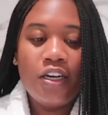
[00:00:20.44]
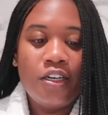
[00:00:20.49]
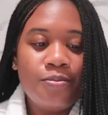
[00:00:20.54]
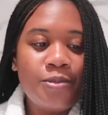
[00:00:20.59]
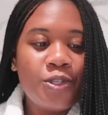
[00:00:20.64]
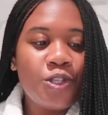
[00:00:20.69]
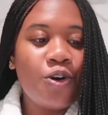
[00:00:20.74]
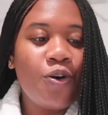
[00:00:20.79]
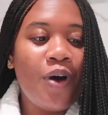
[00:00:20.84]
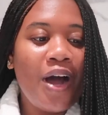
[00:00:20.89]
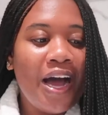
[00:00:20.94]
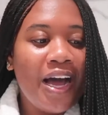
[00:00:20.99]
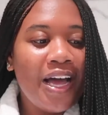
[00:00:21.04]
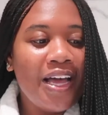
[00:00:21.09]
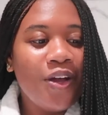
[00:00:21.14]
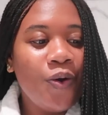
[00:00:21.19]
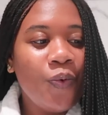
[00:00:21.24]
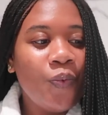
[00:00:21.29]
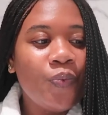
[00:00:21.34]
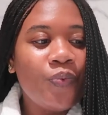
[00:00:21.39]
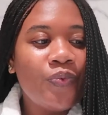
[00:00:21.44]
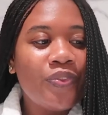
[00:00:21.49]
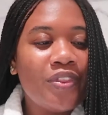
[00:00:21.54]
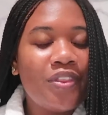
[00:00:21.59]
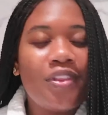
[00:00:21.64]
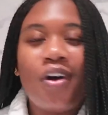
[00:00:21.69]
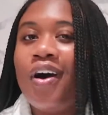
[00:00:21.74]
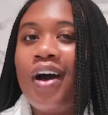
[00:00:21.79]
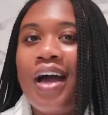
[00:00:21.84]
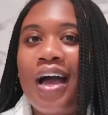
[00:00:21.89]
So I
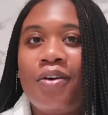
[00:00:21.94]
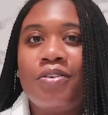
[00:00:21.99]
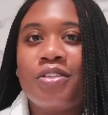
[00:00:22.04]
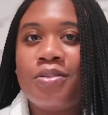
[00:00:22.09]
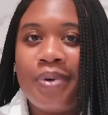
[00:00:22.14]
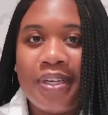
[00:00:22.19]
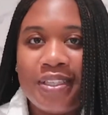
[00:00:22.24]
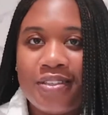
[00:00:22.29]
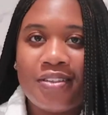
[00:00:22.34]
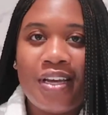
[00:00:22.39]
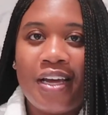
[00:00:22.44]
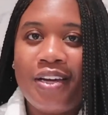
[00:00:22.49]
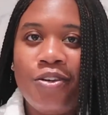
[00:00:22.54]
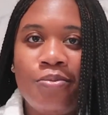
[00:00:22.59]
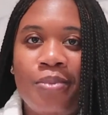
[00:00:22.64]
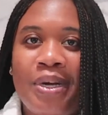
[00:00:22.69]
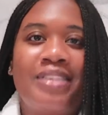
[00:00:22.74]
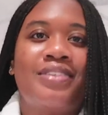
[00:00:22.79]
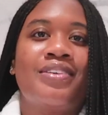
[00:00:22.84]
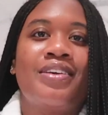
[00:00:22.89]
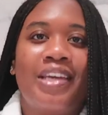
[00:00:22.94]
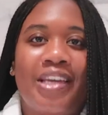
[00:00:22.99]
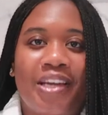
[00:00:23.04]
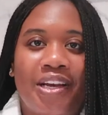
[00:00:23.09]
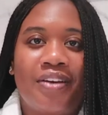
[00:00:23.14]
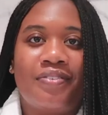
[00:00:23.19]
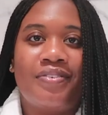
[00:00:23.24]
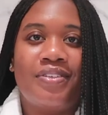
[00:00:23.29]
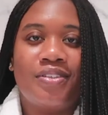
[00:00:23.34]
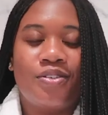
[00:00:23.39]
thought I was about to, I do my
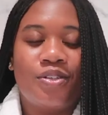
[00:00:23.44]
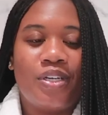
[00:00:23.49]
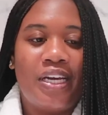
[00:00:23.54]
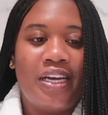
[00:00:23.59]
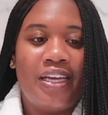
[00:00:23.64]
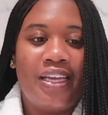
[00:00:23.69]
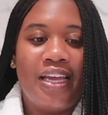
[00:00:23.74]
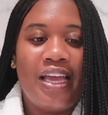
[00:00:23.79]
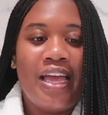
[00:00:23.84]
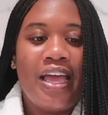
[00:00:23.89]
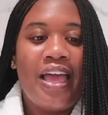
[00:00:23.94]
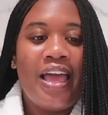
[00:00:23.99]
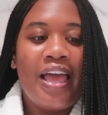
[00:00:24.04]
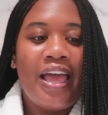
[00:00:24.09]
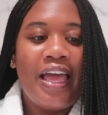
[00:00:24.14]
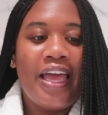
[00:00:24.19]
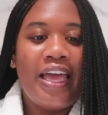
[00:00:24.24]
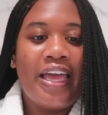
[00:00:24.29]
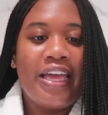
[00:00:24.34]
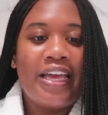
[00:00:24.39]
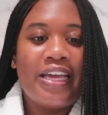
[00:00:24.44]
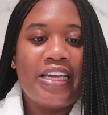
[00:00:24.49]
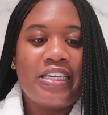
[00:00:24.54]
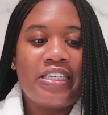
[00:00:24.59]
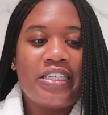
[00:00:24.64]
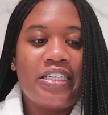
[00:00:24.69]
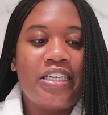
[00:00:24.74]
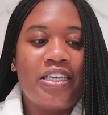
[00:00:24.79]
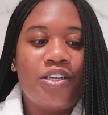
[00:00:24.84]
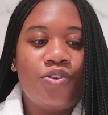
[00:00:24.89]
skincare every single night,
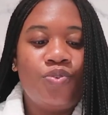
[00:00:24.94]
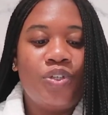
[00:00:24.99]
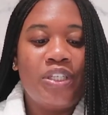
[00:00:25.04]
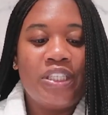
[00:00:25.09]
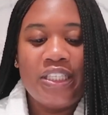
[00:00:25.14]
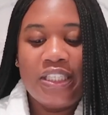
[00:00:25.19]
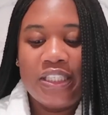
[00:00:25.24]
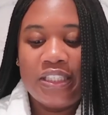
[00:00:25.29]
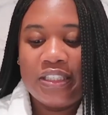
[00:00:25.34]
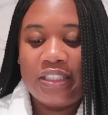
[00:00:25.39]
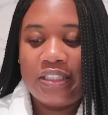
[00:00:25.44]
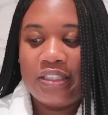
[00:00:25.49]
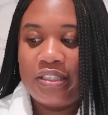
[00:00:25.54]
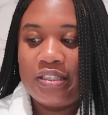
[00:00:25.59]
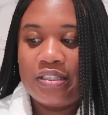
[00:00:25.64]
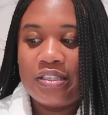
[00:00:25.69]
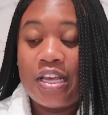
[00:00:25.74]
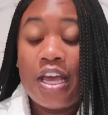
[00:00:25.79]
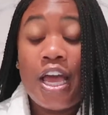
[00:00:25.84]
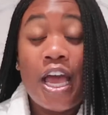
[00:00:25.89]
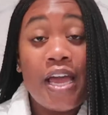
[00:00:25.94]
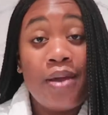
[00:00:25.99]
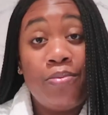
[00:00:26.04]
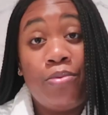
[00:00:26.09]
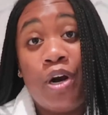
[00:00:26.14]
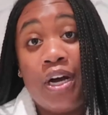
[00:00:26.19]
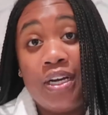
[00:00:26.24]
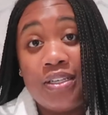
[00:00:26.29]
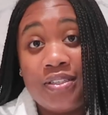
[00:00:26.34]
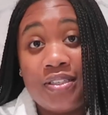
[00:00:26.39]
and it really is a
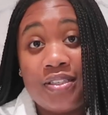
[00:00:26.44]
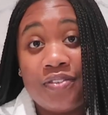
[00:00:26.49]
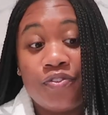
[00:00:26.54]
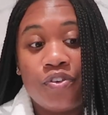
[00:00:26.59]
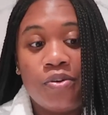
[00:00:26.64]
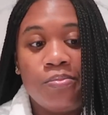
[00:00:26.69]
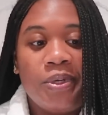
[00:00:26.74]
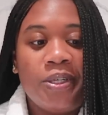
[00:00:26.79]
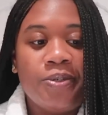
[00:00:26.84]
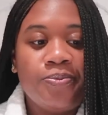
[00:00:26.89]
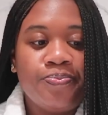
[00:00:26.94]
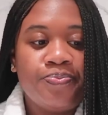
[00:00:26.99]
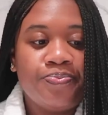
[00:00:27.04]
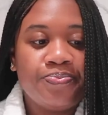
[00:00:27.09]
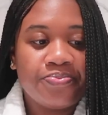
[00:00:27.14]
process for me.